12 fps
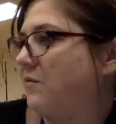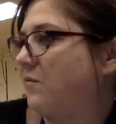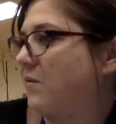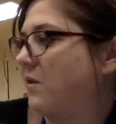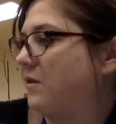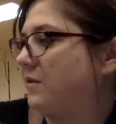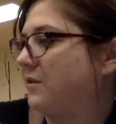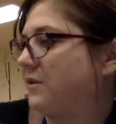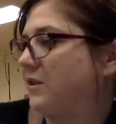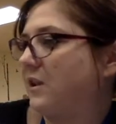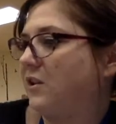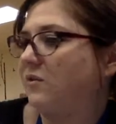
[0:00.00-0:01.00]
words
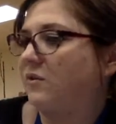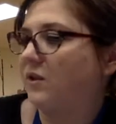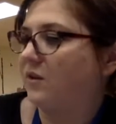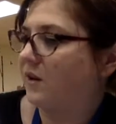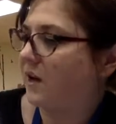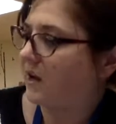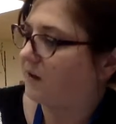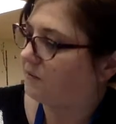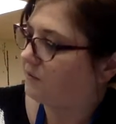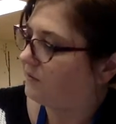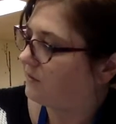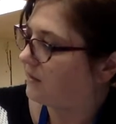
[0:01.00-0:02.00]
so that you learn how
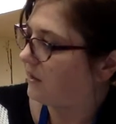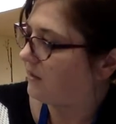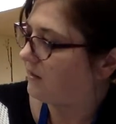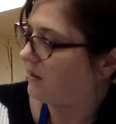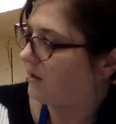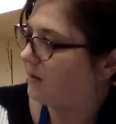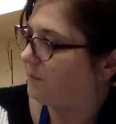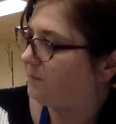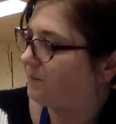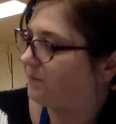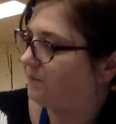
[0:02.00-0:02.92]
to say them.